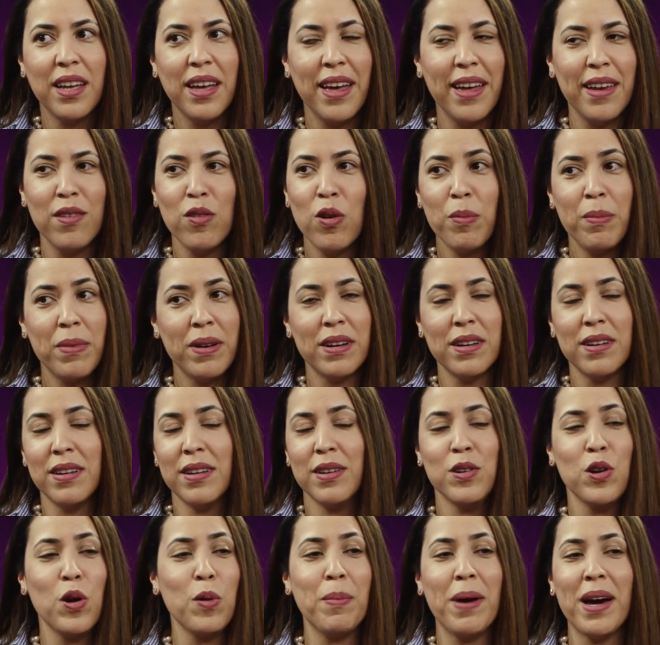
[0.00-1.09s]
And no matter
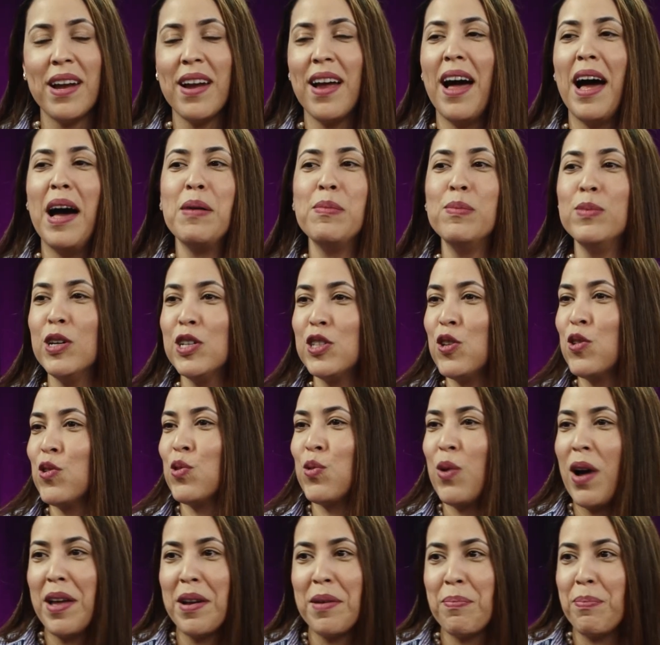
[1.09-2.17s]
how much you
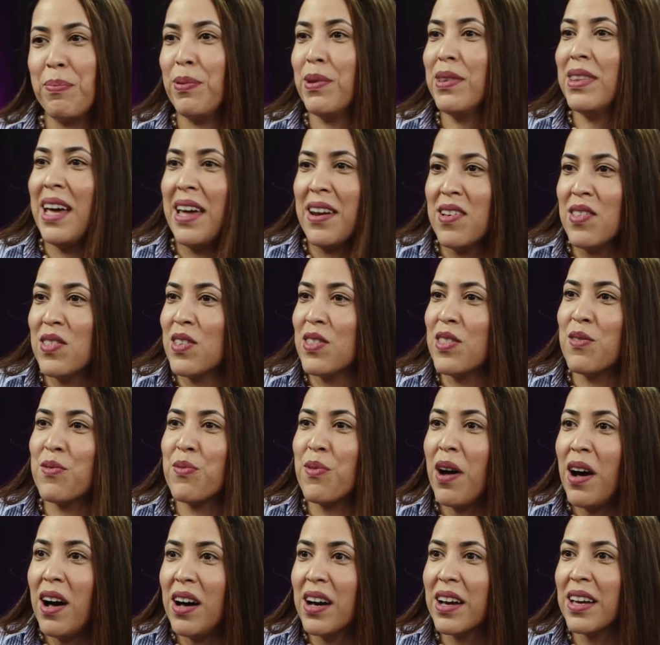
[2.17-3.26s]
try to put that under the
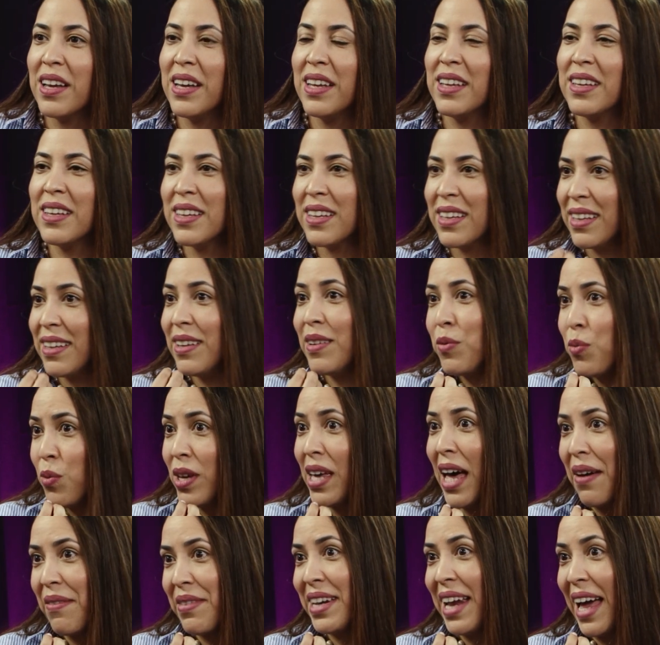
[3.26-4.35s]
rug, we
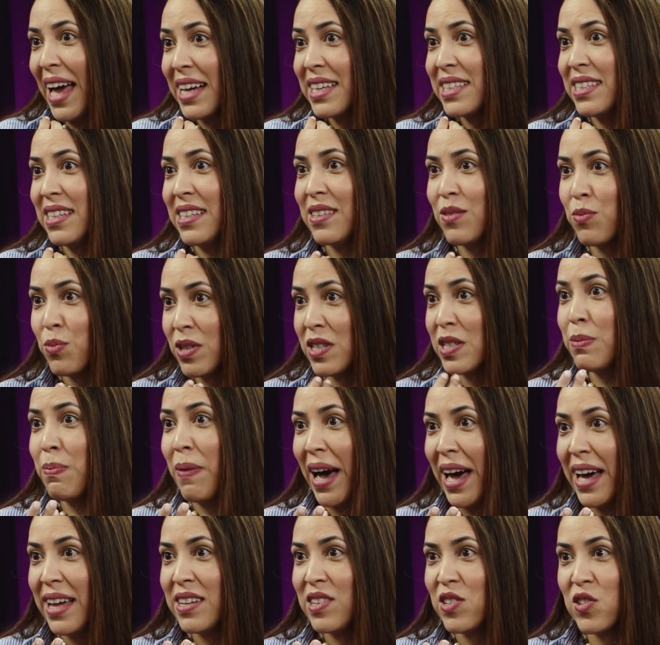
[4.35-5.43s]
have an accent. We're
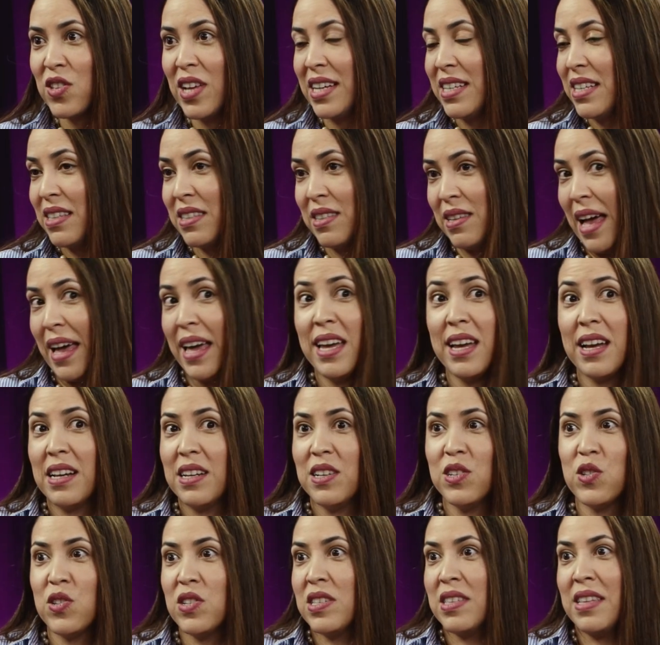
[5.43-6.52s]
Spanish.
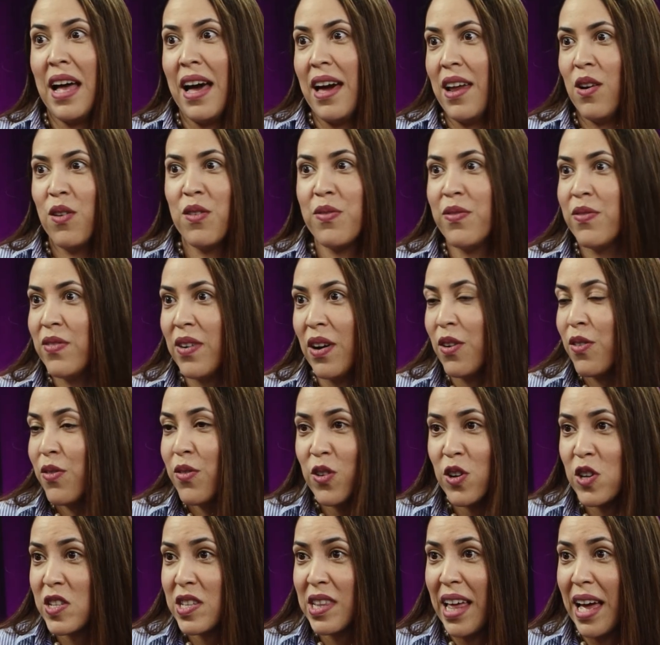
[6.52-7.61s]
English is not our
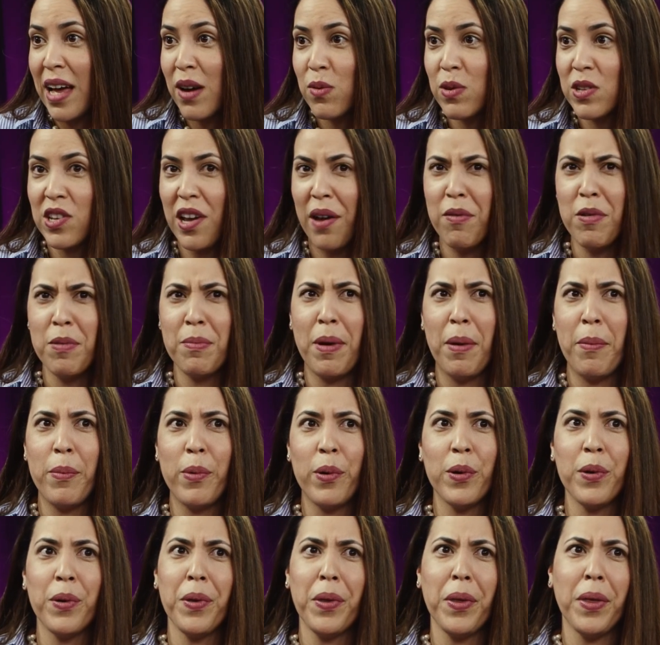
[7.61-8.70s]
first language. I
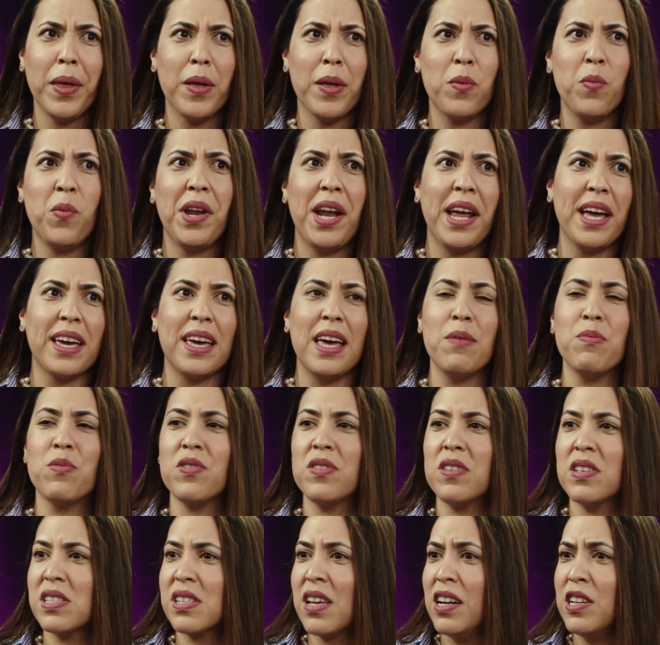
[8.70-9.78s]
remember when I came to
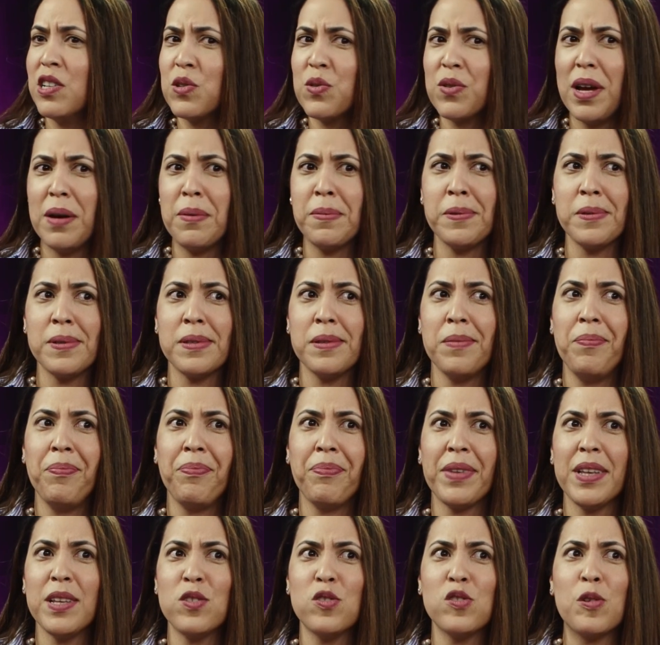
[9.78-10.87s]
this country, it
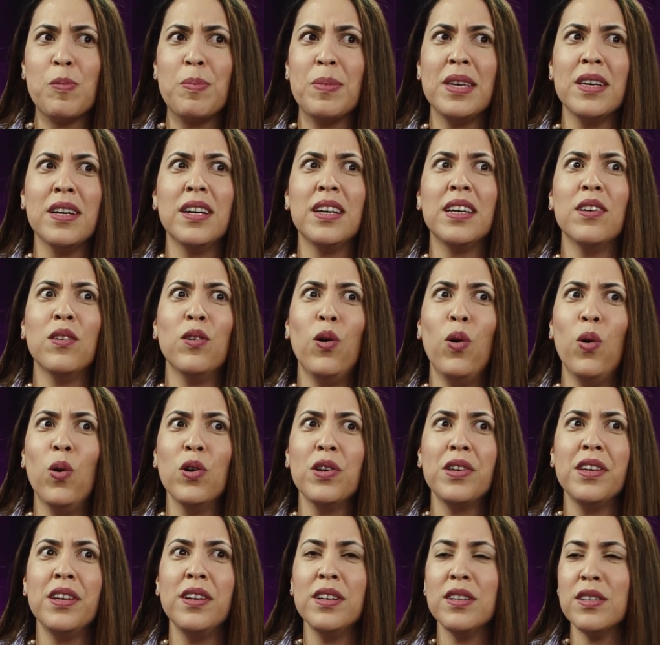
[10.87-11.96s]
took me a whole
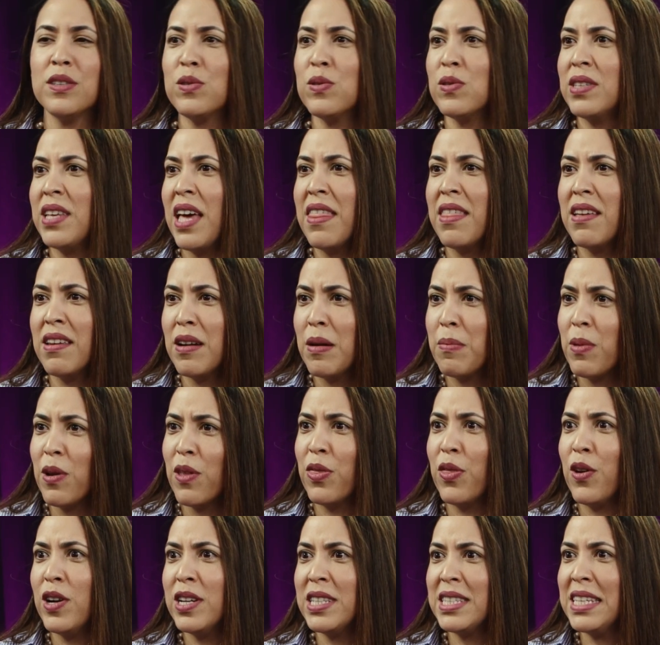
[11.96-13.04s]
year to say the number
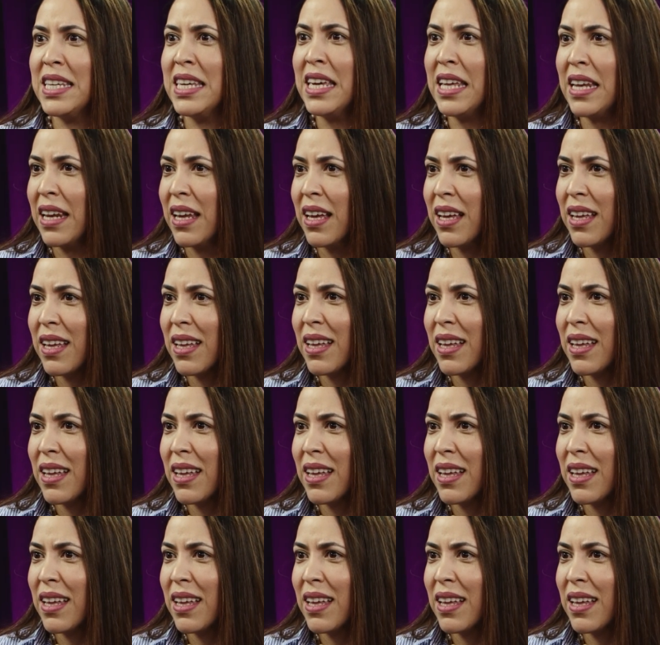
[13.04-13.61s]
13.